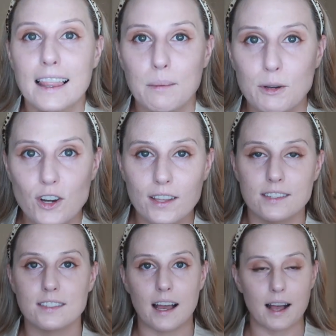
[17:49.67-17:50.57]
Let me try
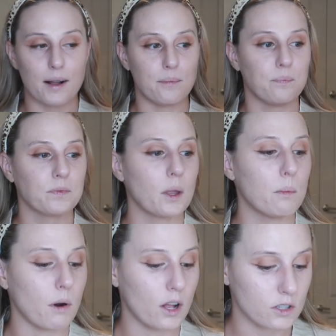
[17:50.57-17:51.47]
this
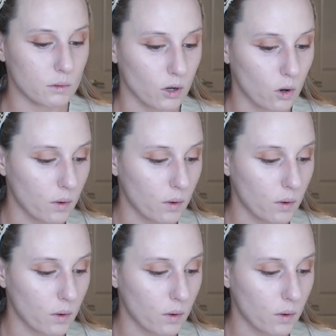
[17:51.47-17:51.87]
bronzer real